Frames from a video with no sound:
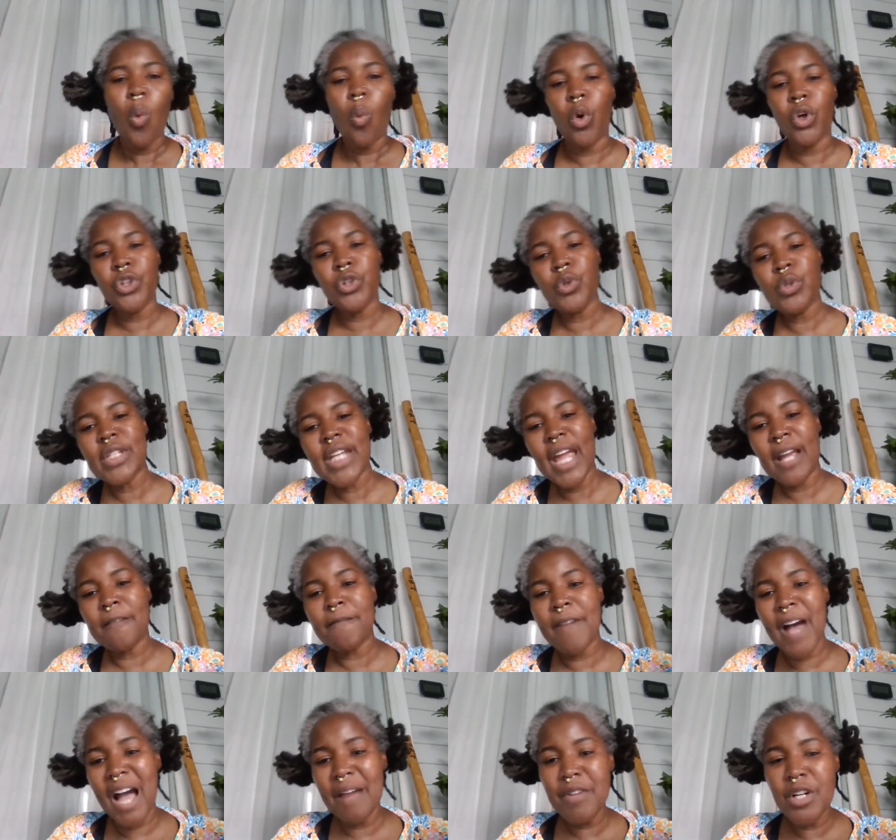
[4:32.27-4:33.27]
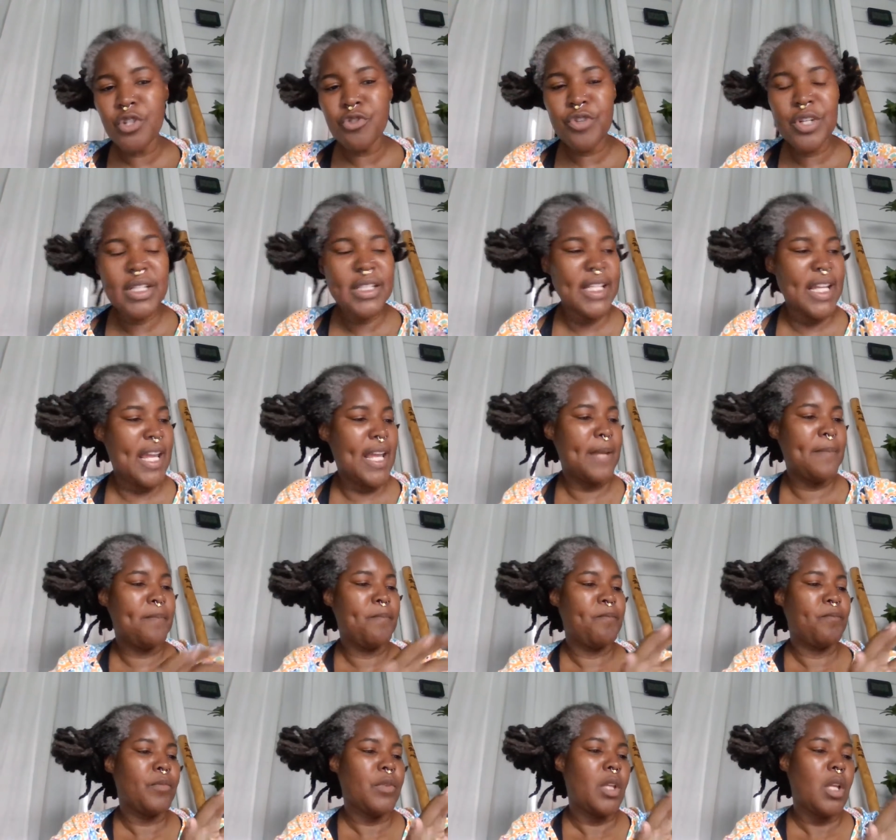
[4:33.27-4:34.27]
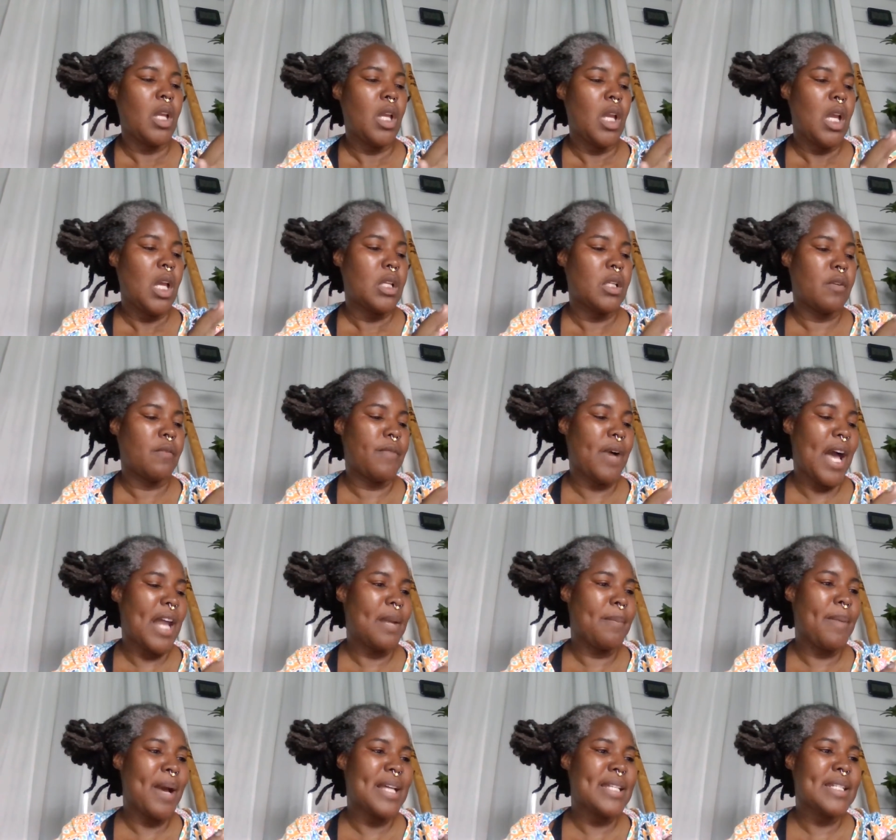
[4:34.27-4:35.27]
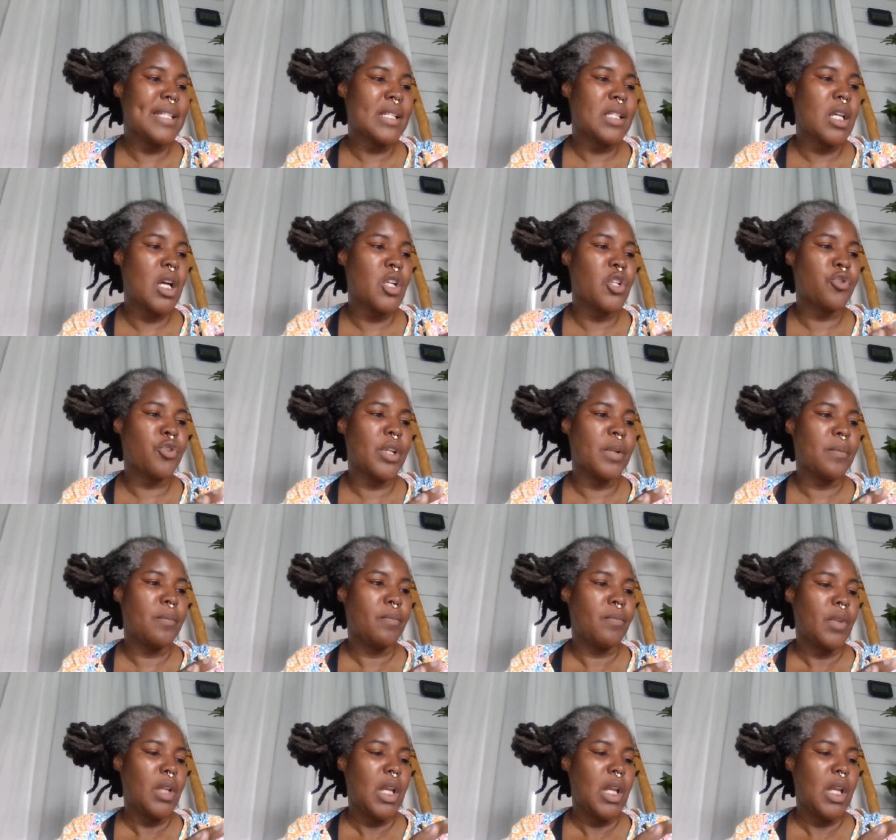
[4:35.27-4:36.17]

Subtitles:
Well, you take 510 divided by 600